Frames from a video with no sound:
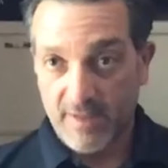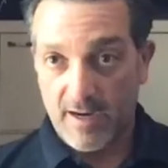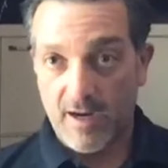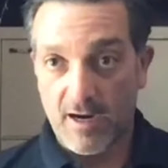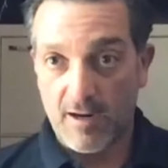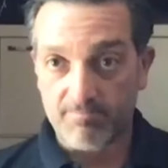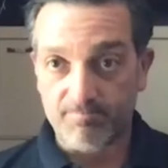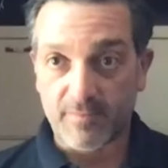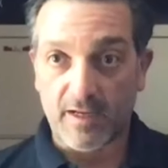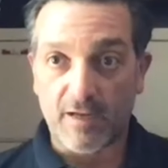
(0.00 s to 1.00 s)

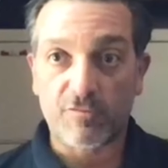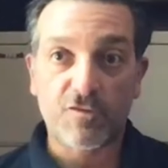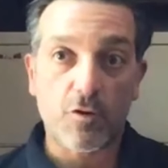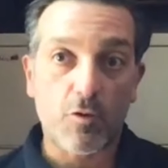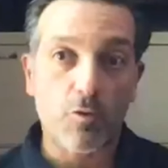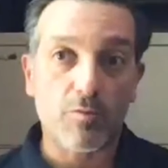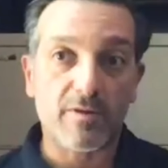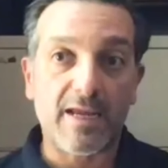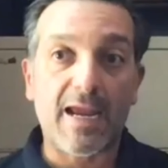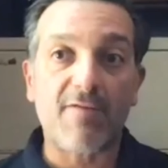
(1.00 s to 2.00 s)
And so
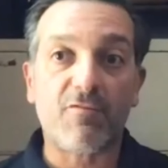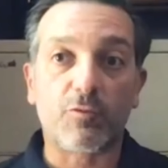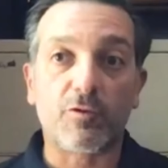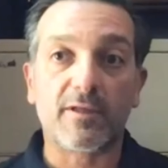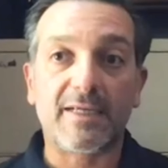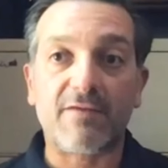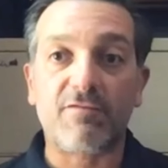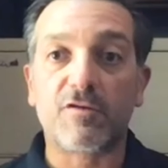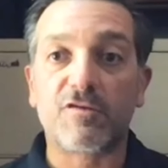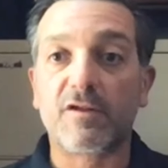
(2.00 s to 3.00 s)
they haven't really given
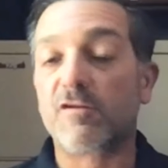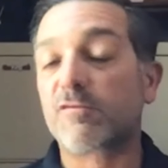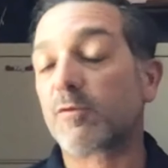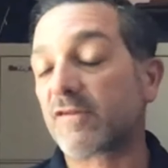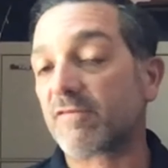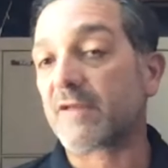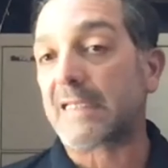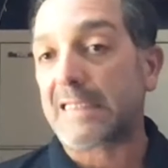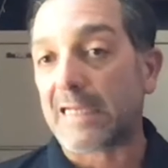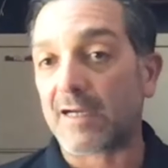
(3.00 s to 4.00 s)
us any specific
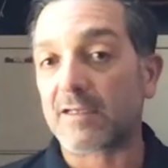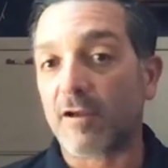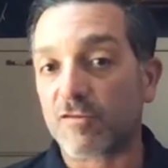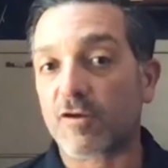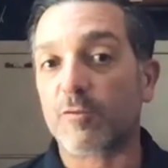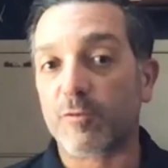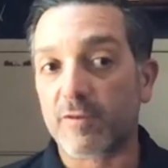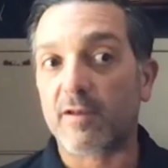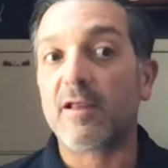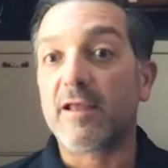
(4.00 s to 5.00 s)
guidelines other
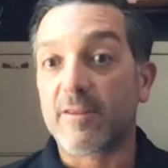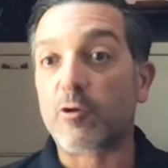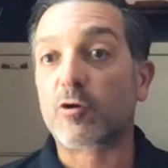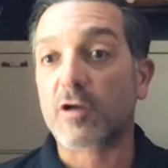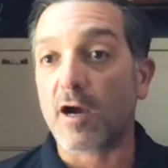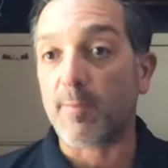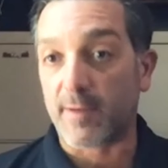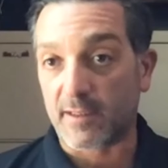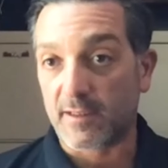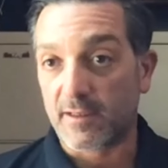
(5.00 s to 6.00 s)
than they're coming.
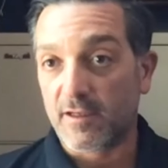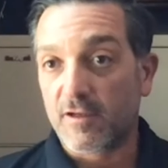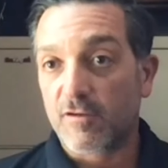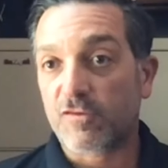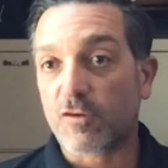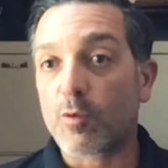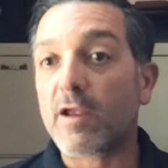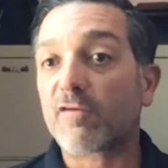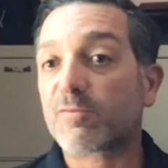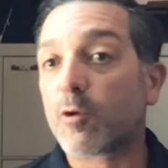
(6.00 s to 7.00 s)
So we
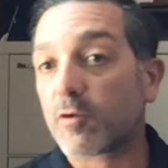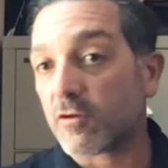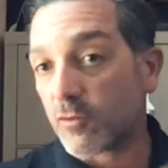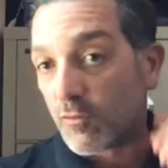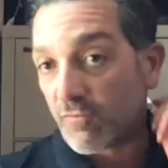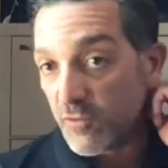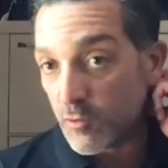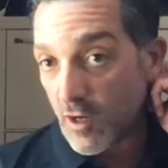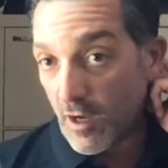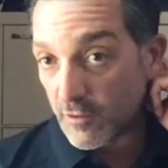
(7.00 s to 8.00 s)
have spoken to a few
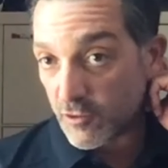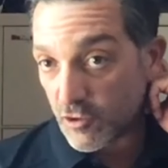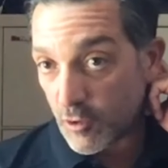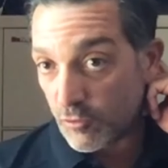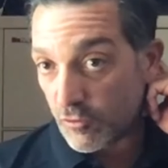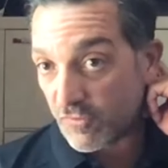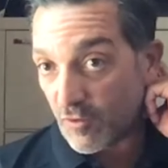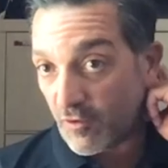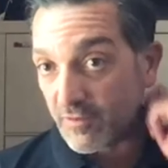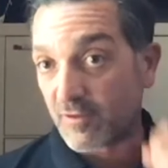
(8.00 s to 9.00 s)
college coaches
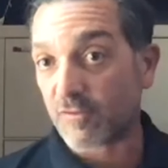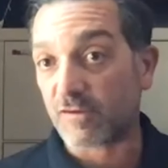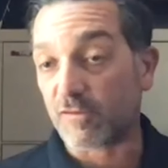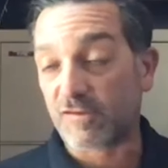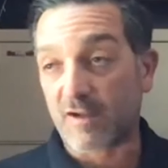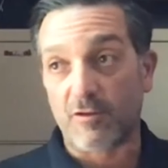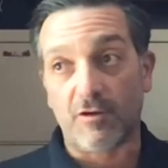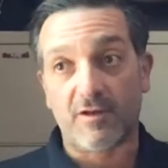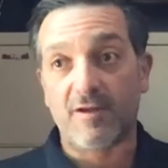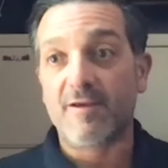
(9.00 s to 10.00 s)
on this and say, look,